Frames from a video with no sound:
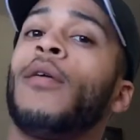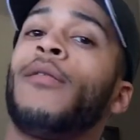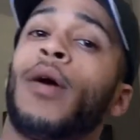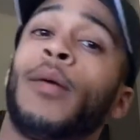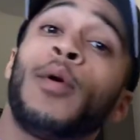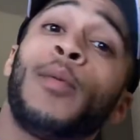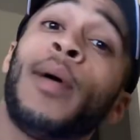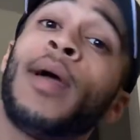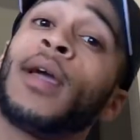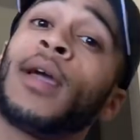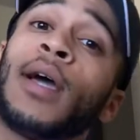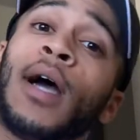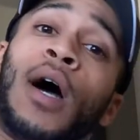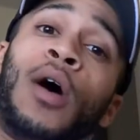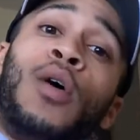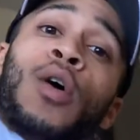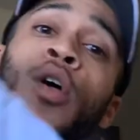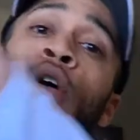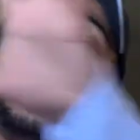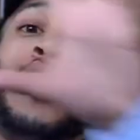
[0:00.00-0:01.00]
from your bank
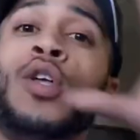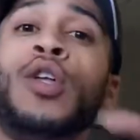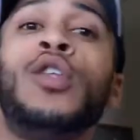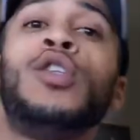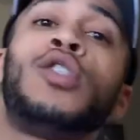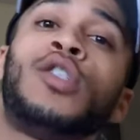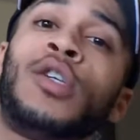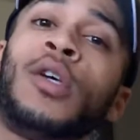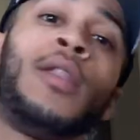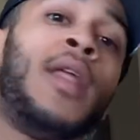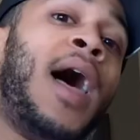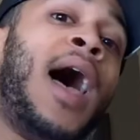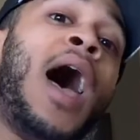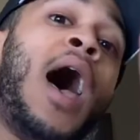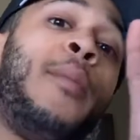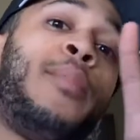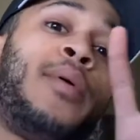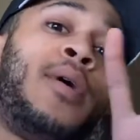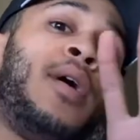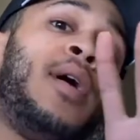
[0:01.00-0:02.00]
account to the app,